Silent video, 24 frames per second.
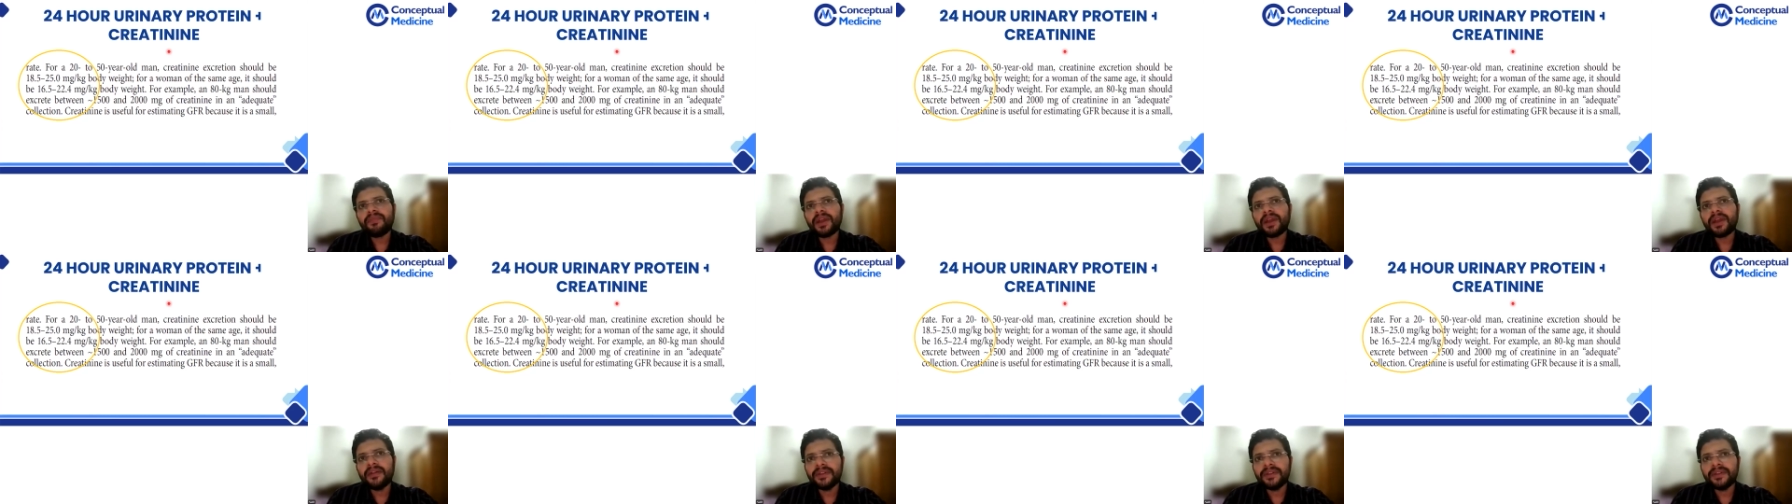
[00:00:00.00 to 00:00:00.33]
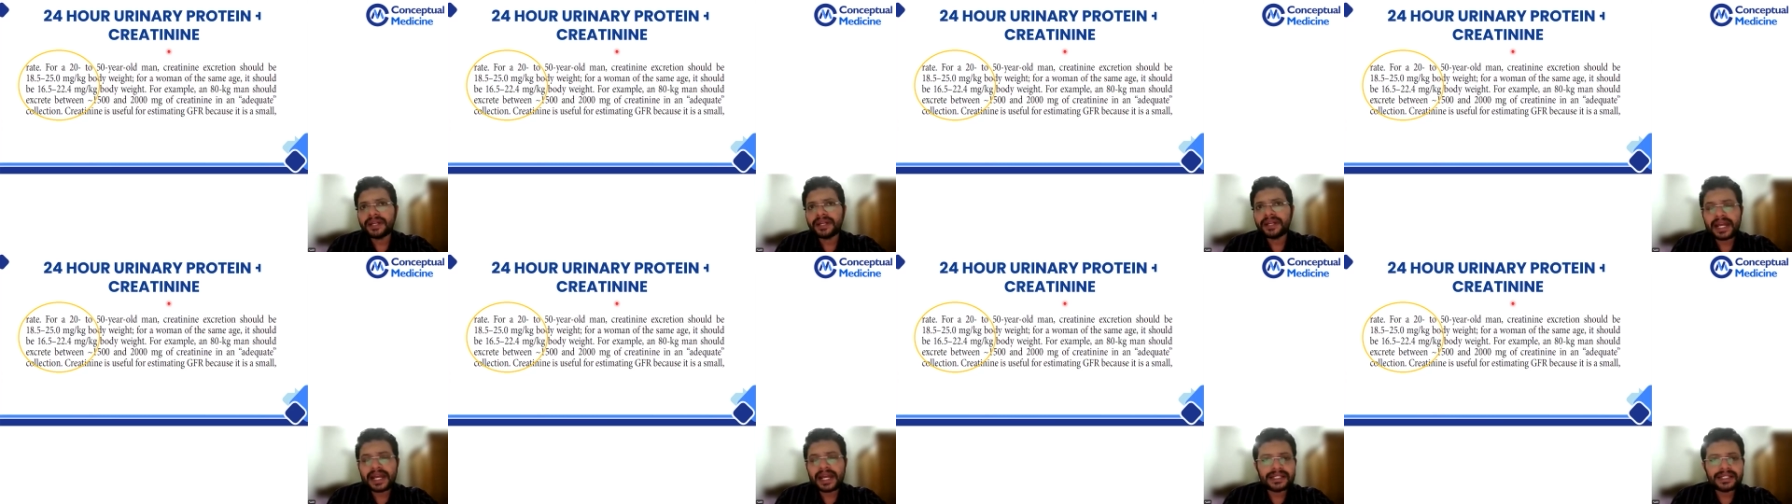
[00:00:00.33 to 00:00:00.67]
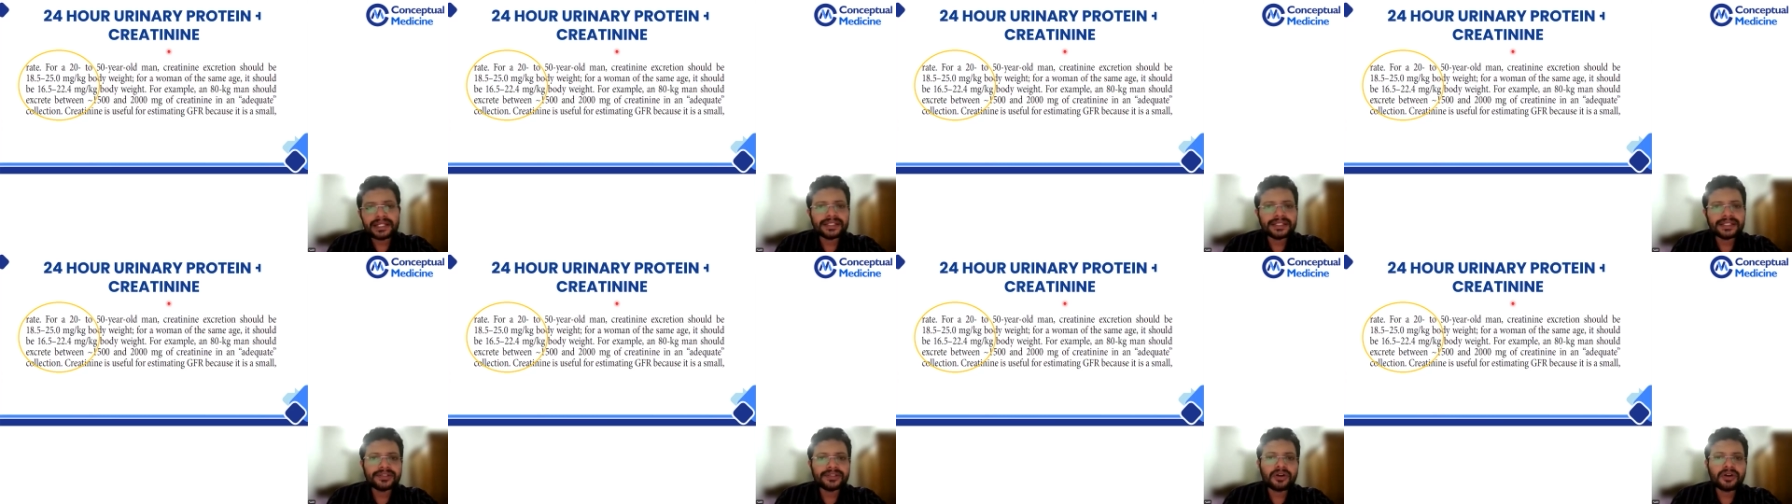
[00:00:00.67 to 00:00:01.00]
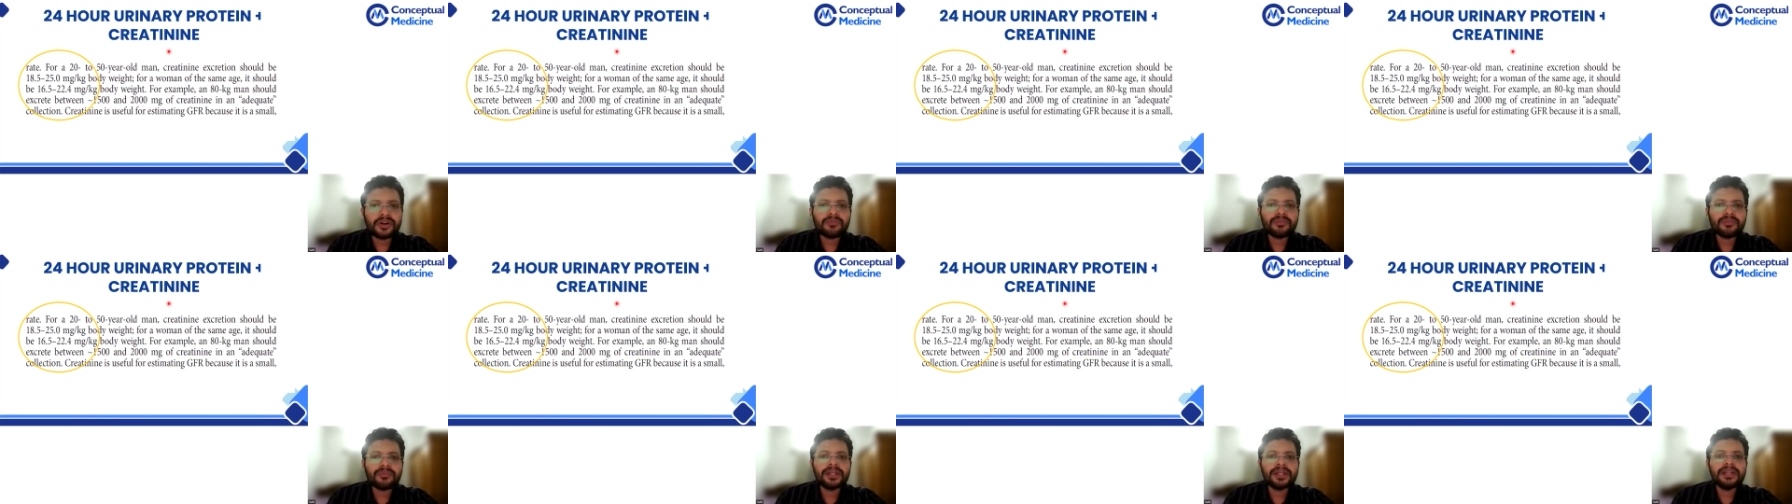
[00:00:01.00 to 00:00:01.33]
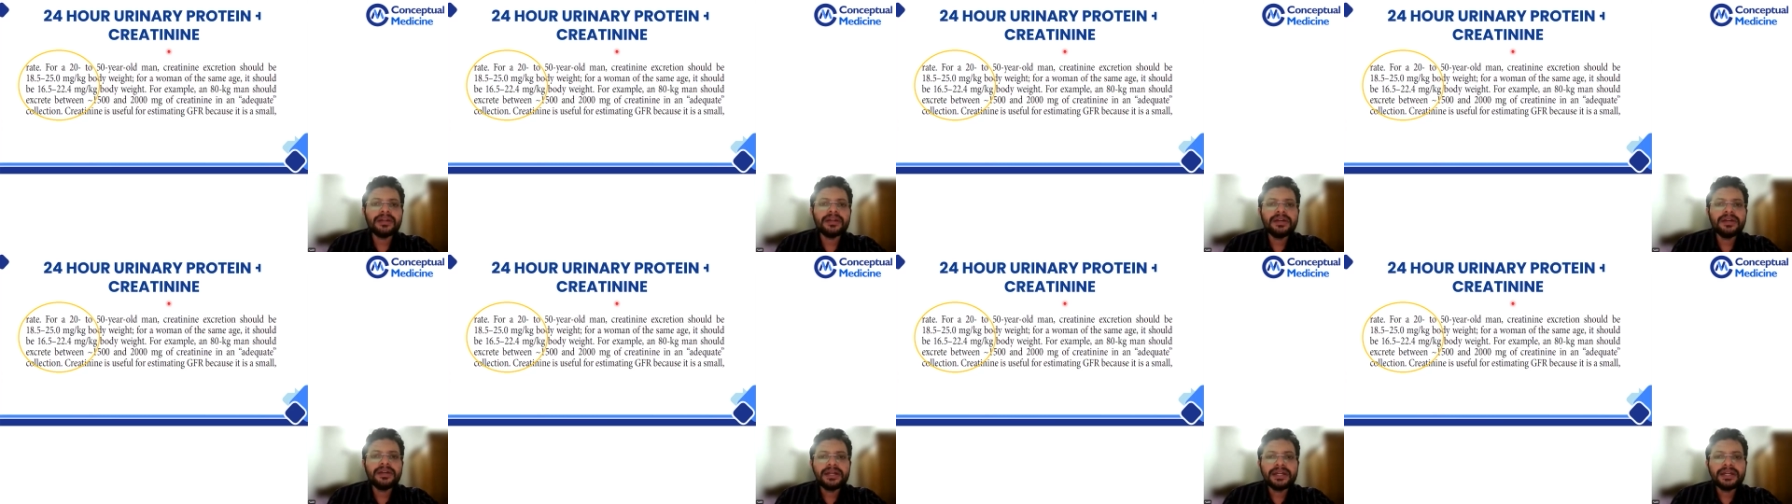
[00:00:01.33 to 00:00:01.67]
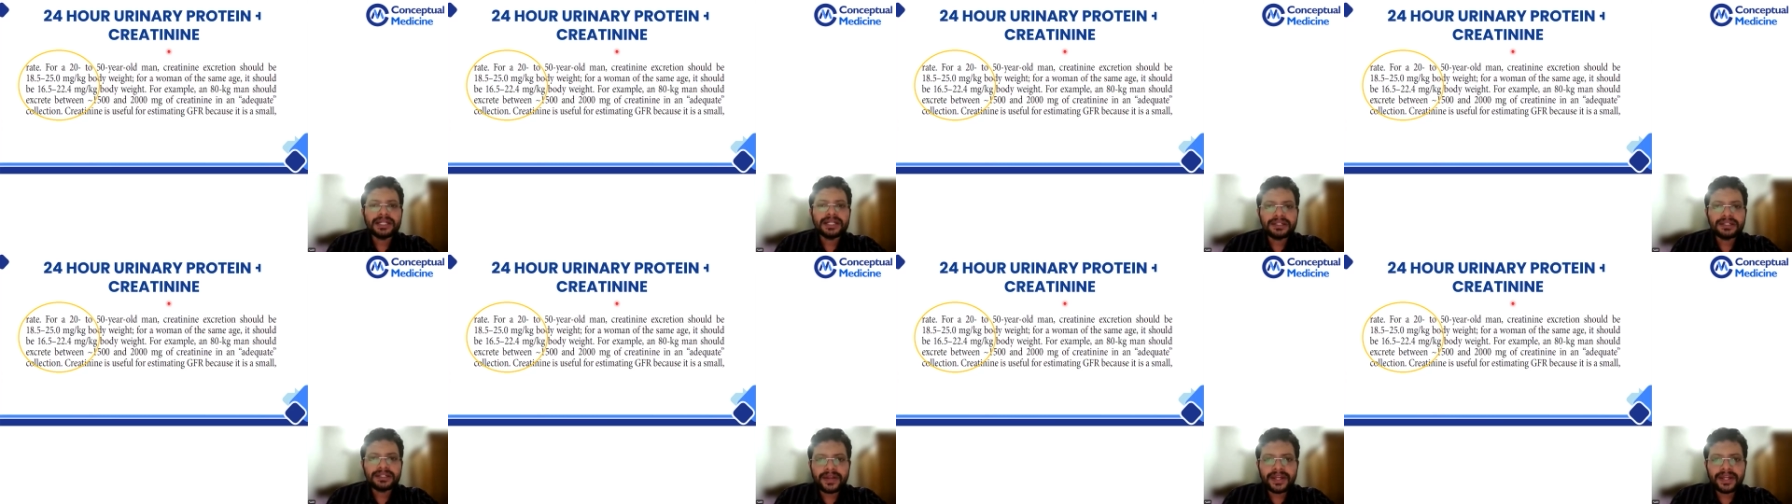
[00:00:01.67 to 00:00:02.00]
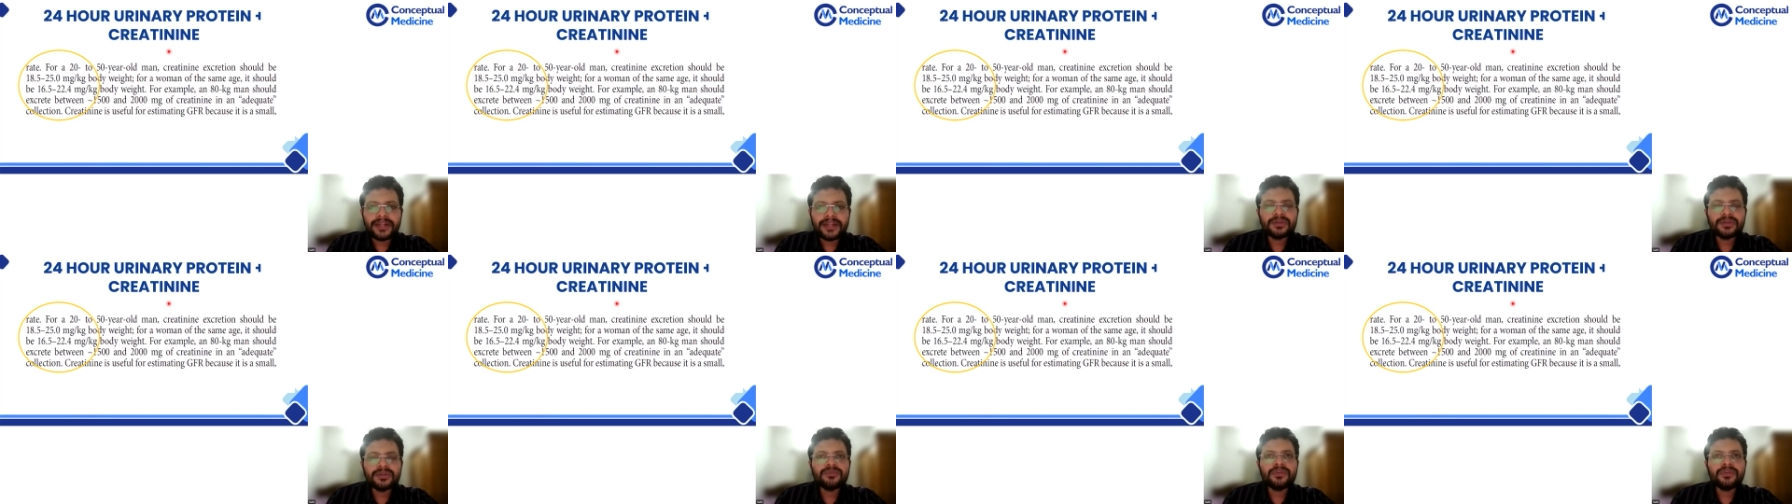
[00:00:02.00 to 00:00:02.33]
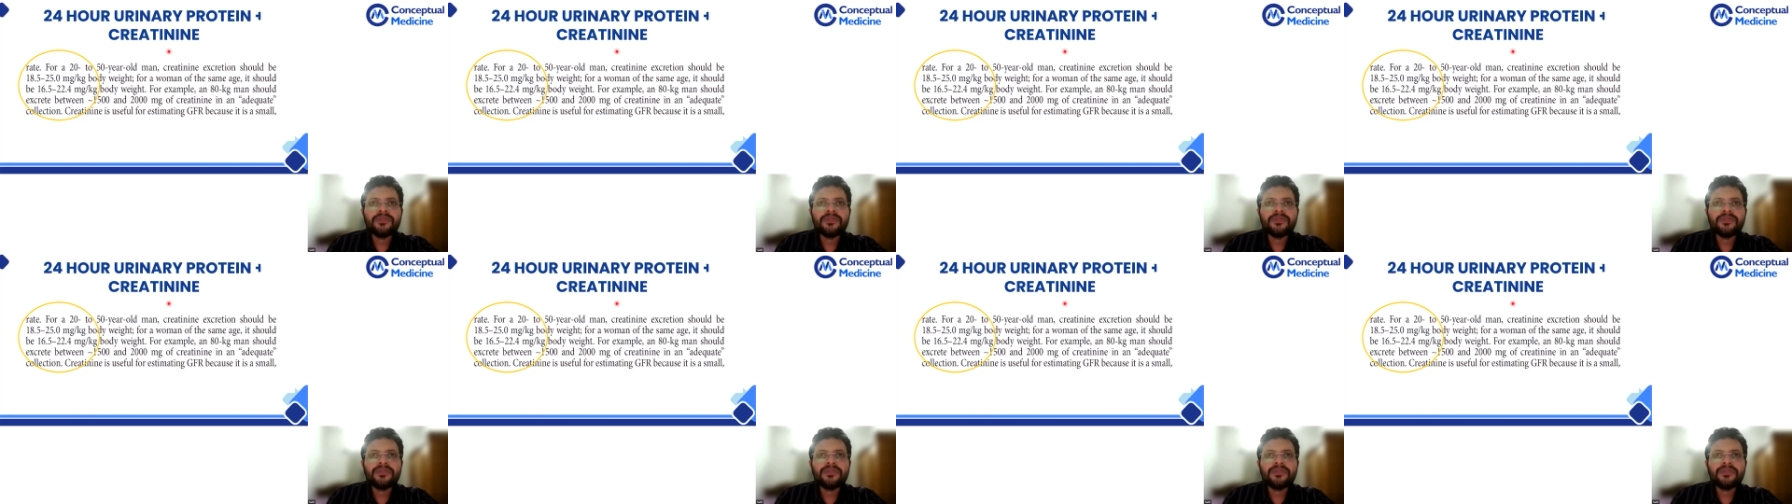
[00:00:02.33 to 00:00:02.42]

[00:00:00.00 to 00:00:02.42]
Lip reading: and the creatinine is normal, it's very useful